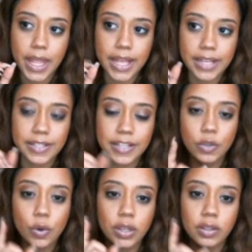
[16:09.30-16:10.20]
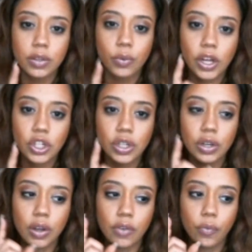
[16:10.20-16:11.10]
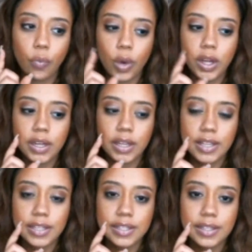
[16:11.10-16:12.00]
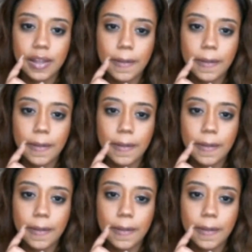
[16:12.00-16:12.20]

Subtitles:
is this going in the direction of what it is